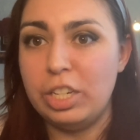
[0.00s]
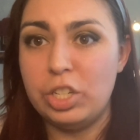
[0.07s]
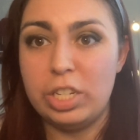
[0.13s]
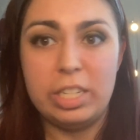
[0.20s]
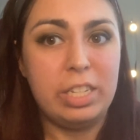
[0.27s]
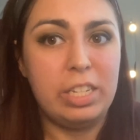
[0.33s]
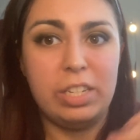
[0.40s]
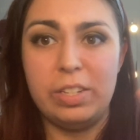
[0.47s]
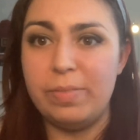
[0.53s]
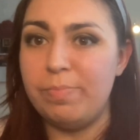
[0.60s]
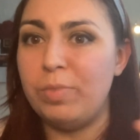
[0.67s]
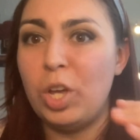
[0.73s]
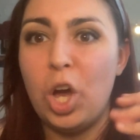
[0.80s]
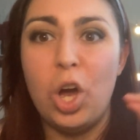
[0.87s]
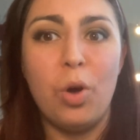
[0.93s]
just
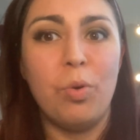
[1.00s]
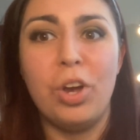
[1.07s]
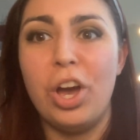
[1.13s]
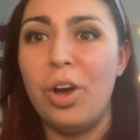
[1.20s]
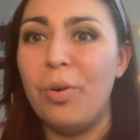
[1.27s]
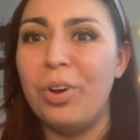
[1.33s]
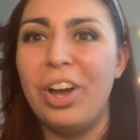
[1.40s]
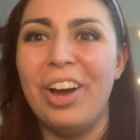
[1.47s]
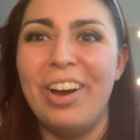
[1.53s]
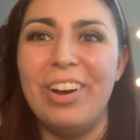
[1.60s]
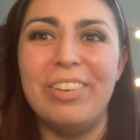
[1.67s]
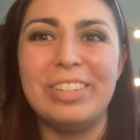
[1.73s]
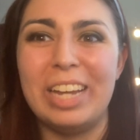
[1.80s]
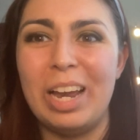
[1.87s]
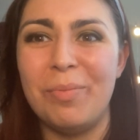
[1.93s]
go, go,
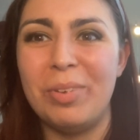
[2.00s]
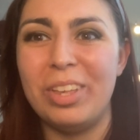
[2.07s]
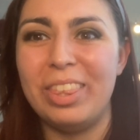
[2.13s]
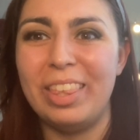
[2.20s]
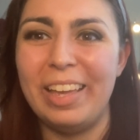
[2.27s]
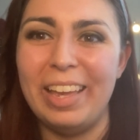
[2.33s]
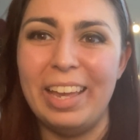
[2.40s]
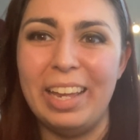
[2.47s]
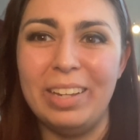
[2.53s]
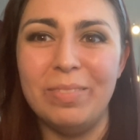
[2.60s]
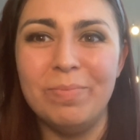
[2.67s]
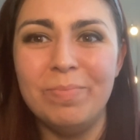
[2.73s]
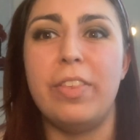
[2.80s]
go type of thing.